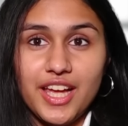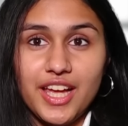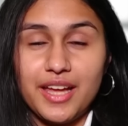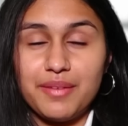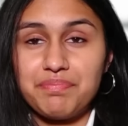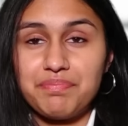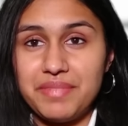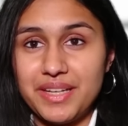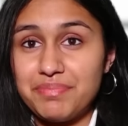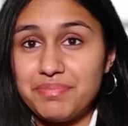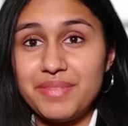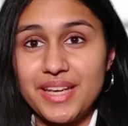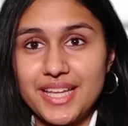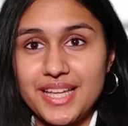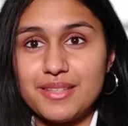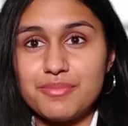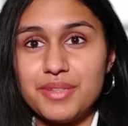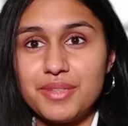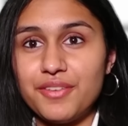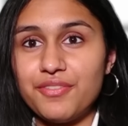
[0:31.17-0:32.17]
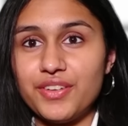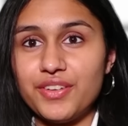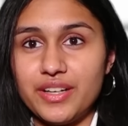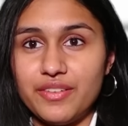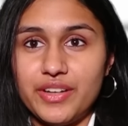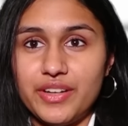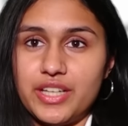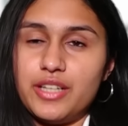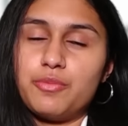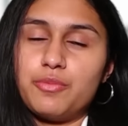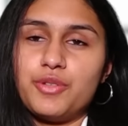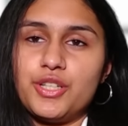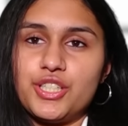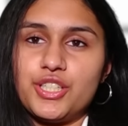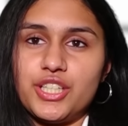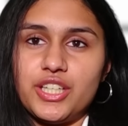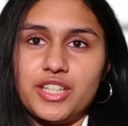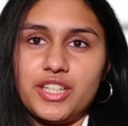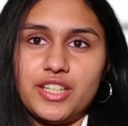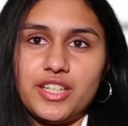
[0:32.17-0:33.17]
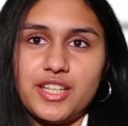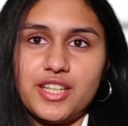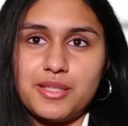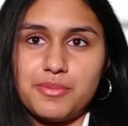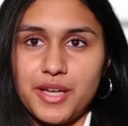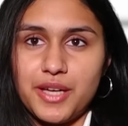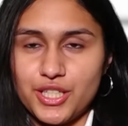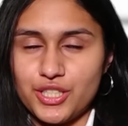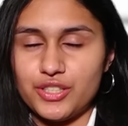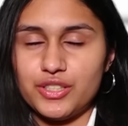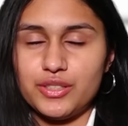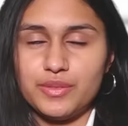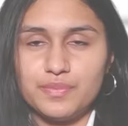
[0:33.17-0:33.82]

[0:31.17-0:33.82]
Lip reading: and it makes me feel very appreciated and special.